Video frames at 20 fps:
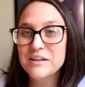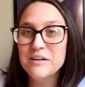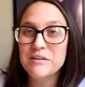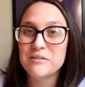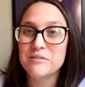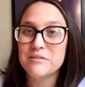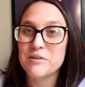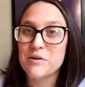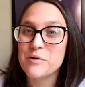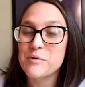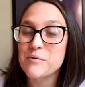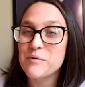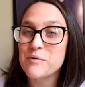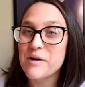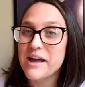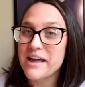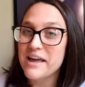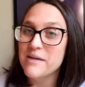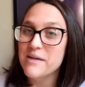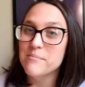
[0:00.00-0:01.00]
So
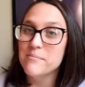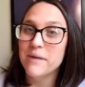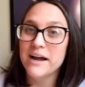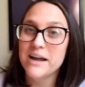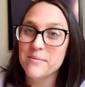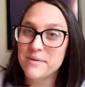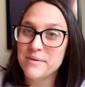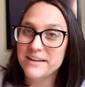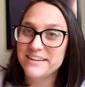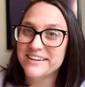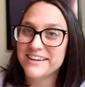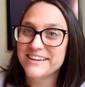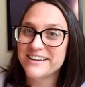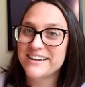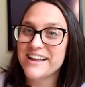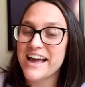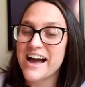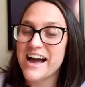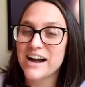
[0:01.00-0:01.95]
in my opinion,